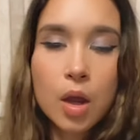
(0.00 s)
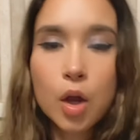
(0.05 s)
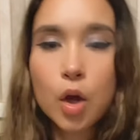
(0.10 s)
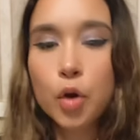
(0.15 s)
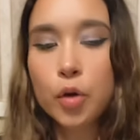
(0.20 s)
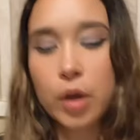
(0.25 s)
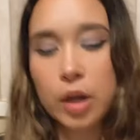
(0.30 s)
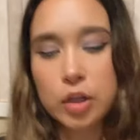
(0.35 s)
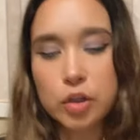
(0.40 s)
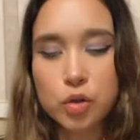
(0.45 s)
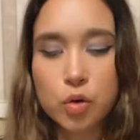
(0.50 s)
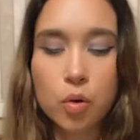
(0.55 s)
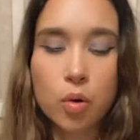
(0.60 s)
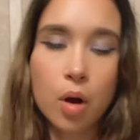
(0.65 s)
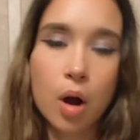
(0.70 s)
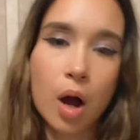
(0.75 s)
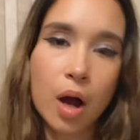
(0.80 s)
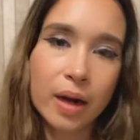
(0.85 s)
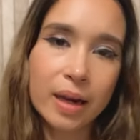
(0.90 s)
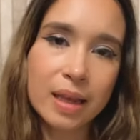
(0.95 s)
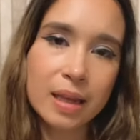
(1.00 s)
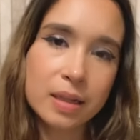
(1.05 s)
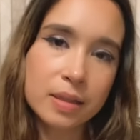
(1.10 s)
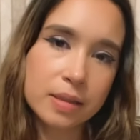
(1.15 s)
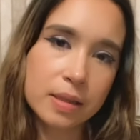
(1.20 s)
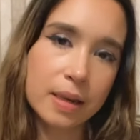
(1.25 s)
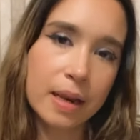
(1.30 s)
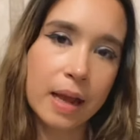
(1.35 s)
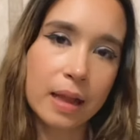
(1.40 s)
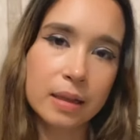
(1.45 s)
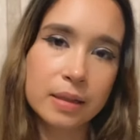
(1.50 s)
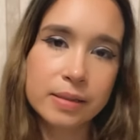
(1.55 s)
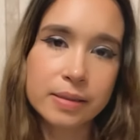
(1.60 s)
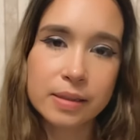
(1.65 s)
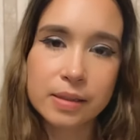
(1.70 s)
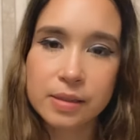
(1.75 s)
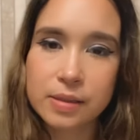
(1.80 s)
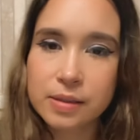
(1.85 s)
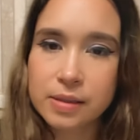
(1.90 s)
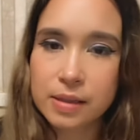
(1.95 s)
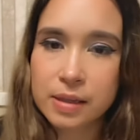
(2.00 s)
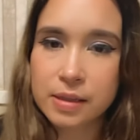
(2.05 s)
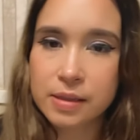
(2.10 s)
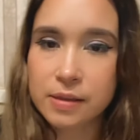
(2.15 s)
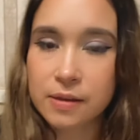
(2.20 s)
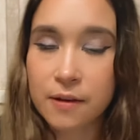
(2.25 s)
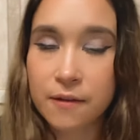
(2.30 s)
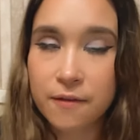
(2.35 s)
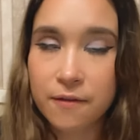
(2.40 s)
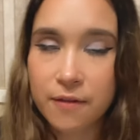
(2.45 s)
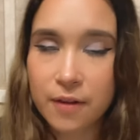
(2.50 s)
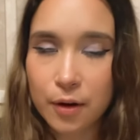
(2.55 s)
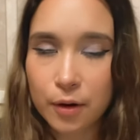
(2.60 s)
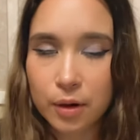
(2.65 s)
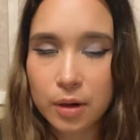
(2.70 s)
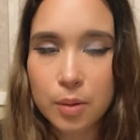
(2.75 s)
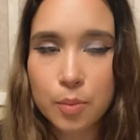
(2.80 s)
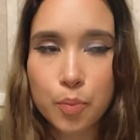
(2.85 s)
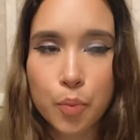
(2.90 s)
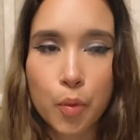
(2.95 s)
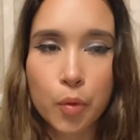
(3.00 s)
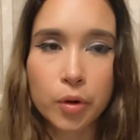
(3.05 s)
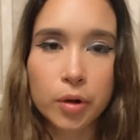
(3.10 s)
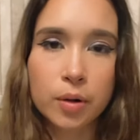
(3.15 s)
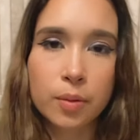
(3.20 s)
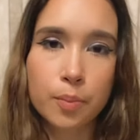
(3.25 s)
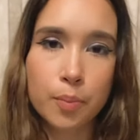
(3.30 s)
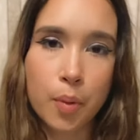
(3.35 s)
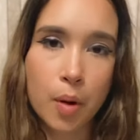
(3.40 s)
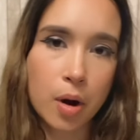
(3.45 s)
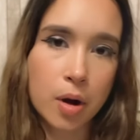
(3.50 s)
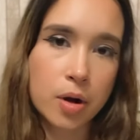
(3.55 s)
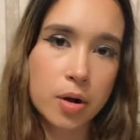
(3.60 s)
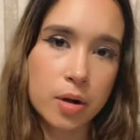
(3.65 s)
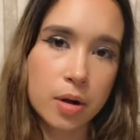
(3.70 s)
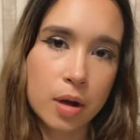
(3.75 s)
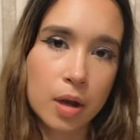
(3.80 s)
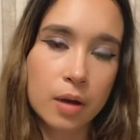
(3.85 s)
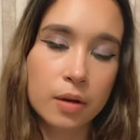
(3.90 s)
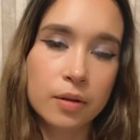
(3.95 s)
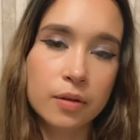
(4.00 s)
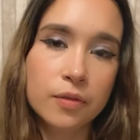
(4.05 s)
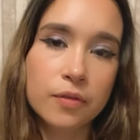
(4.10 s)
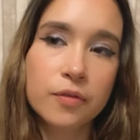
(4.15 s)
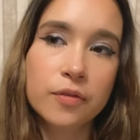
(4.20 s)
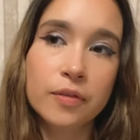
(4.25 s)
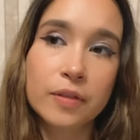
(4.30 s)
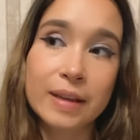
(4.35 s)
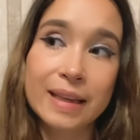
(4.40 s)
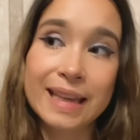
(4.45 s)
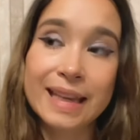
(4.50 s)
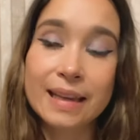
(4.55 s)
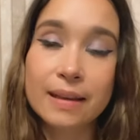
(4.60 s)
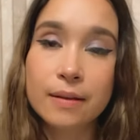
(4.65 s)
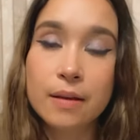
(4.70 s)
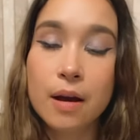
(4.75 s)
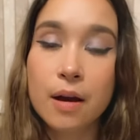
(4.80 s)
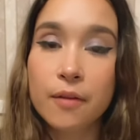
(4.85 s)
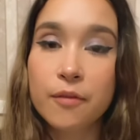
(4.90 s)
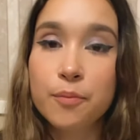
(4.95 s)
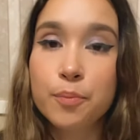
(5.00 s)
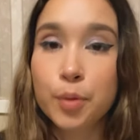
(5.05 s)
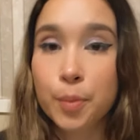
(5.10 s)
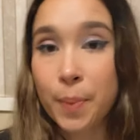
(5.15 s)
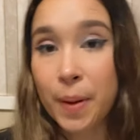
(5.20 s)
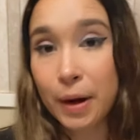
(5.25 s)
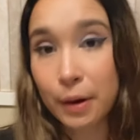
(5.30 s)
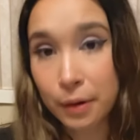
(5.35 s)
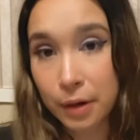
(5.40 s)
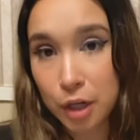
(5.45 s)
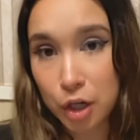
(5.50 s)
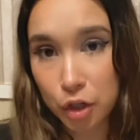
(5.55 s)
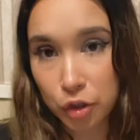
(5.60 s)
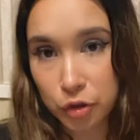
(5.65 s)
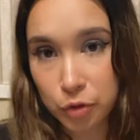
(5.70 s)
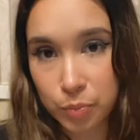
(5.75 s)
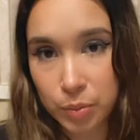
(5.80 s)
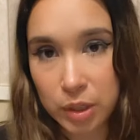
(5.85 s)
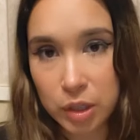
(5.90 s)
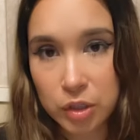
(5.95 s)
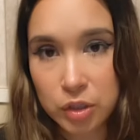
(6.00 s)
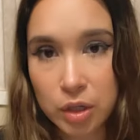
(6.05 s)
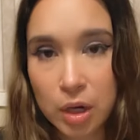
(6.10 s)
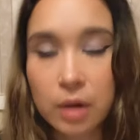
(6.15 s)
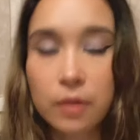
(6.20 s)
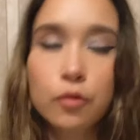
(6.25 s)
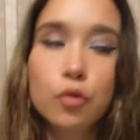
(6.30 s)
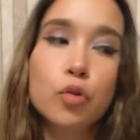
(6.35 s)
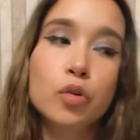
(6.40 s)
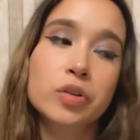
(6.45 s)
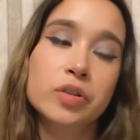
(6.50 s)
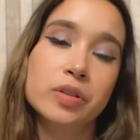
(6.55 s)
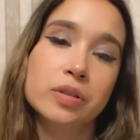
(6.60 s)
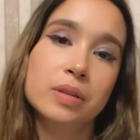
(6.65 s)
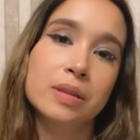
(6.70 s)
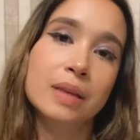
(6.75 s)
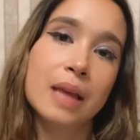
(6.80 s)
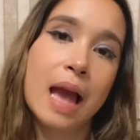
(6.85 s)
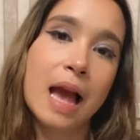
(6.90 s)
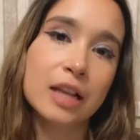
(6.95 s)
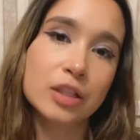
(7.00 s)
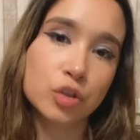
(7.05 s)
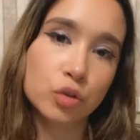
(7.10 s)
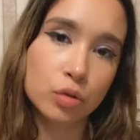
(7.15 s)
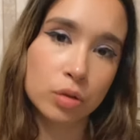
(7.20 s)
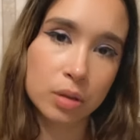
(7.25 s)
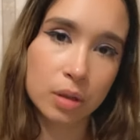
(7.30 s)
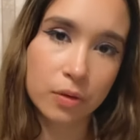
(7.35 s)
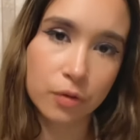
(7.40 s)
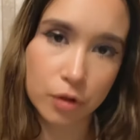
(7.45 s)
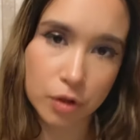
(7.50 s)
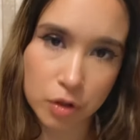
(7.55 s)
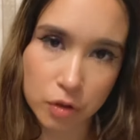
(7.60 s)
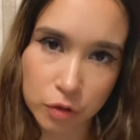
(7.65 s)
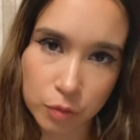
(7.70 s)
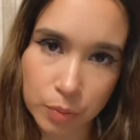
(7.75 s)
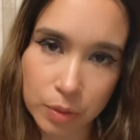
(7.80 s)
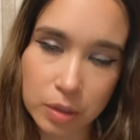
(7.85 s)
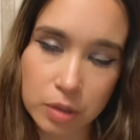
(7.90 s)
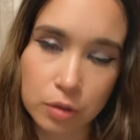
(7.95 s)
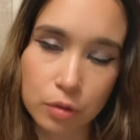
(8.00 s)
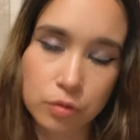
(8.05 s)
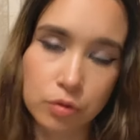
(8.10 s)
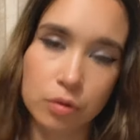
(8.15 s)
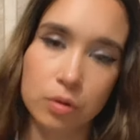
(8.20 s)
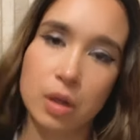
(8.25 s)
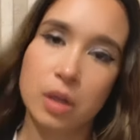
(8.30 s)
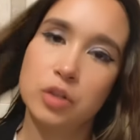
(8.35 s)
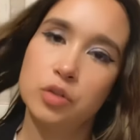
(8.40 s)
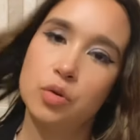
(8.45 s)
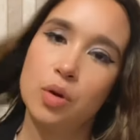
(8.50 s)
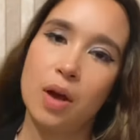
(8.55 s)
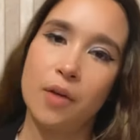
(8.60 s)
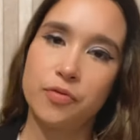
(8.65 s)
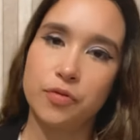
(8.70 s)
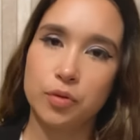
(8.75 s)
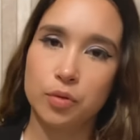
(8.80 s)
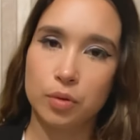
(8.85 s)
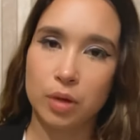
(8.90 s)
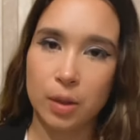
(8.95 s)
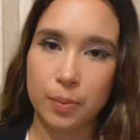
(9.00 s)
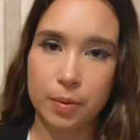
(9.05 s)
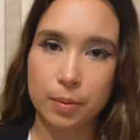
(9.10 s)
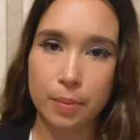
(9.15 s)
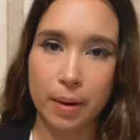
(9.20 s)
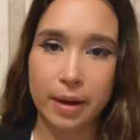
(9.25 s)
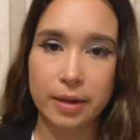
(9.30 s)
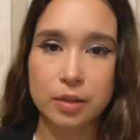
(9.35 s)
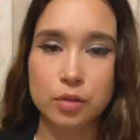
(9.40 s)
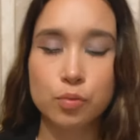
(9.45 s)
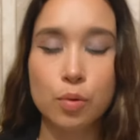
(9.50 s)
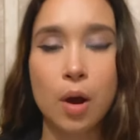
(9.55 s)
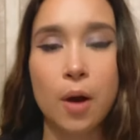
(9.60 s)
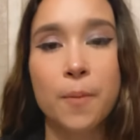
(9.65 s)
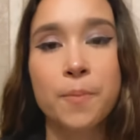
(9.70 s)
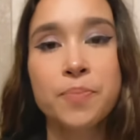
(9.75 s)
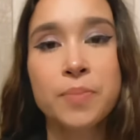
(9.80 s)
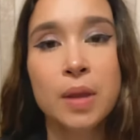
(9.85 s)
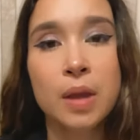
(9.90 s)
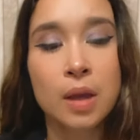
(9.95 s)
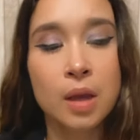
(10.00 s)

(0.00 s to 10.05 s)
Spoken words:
Okay, so audience analysis is a very important part of preparing your speech. And of course, as you deliver your speech, those are things you have to keep in mind as well.